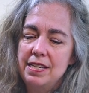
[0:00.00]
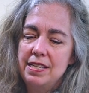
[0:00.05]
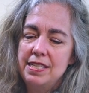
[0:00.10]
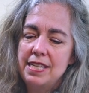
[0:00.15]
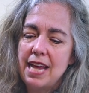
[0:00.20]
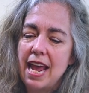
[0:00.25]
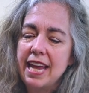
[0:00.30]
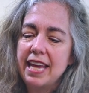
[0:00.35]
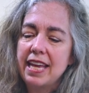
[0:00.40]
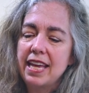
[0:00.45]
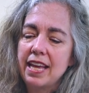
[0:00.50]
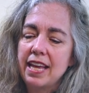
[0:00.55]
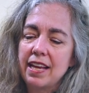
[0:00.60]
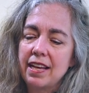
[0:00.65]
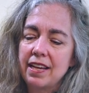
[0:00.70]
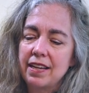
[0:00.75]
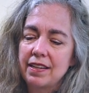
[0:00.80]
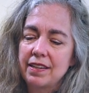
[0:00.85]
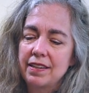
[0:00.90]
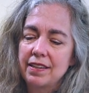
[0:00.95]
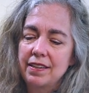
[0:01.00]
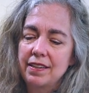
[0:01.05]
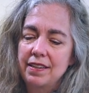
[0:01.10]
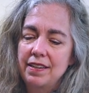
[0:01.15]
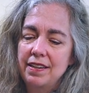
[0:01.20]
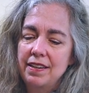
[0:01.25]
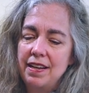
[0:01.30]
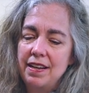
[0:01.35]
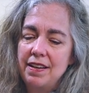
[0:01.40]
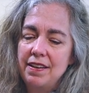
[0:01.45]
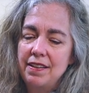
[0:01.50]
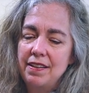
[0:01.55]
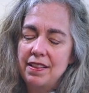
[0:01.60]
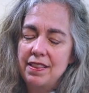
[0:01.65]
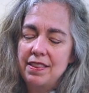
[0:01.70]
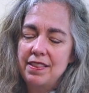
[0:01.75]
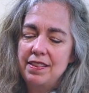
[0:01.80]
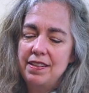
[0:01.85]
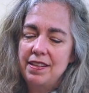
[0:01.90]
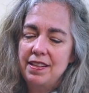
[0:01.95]
taking
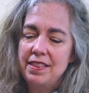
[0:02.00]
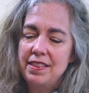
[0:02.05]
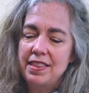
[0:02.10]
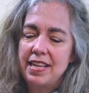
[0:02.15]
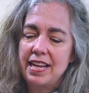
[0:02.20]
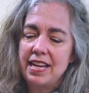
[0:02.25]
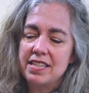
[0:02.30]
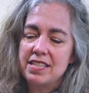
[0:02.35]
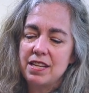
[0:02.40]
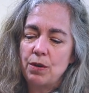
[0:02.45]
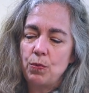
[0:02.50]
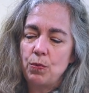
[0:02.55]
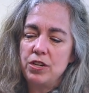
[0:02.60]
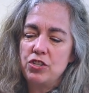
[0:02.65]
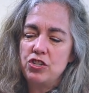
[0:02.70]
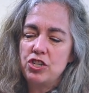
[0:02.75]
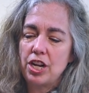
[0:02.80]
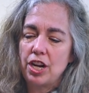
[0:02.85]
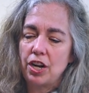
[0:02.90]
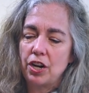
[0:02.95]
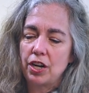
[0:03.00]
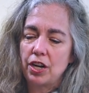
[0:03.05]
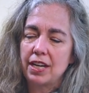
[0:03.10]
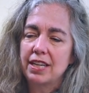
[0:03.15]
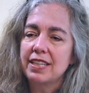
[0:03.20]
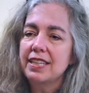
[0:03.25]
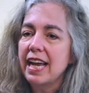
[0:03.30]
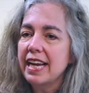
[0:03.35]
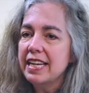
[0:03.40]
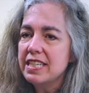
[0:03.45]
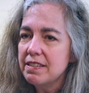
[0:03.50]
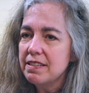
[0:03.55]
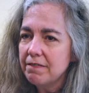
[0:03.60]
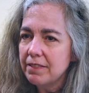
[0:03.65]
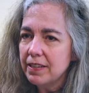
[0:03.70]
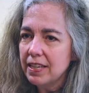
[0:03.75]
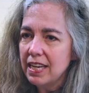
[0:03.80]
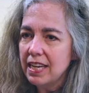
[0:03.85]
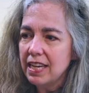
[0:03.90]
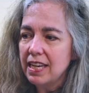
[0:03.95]
things that we share
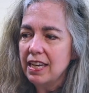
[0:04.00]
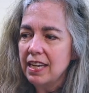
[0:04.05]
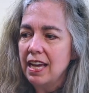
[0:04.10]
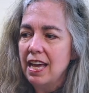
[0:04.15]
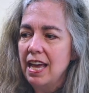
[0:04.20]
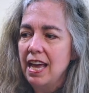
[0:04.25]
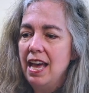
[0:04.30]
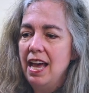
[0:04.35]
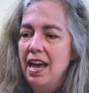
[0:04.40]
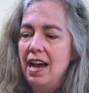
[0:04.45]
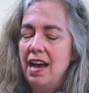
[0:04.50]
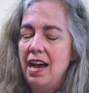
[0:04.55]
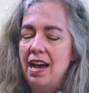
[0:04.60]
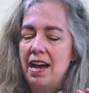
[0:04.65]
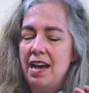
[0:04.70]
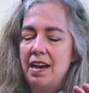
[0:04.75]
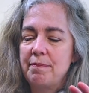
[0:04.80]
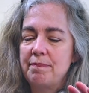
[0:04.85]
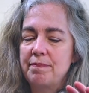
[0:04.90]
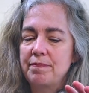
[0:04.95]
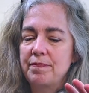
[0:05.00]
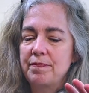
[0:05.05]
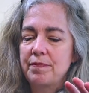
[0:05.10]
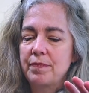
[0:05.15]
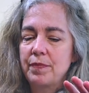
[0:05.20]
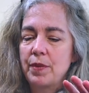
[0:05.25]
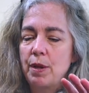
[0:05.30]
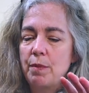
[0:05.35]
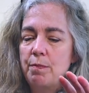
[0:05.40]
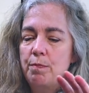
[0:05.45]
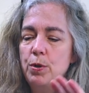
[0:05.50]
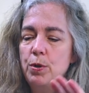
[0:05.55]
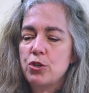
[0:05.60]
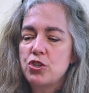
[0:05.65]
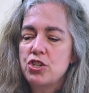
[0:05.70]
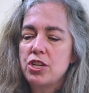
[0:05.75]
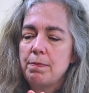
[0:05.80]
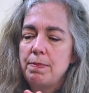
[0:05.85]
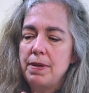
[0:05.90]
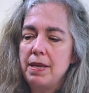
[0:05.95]
collectively, um,
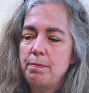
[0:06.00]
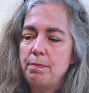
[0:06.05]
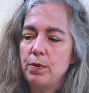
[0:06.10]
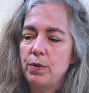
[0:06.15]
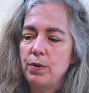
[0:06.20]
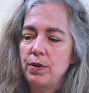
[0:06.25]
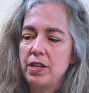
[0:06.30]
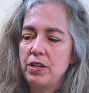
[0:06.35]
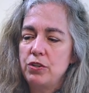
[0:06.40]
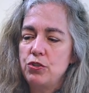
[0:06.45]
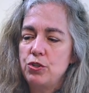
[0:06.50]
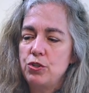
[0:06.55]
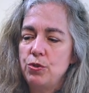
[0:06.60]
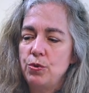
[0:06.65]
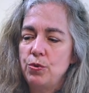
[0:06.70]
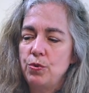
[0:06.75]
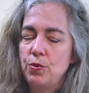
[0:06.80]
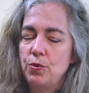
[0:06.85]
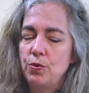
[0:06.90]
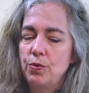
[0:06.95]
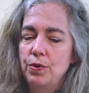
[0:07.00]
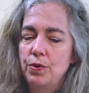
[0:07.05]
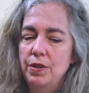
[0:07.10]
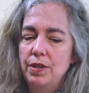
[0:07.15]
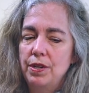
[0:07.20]
pushing people into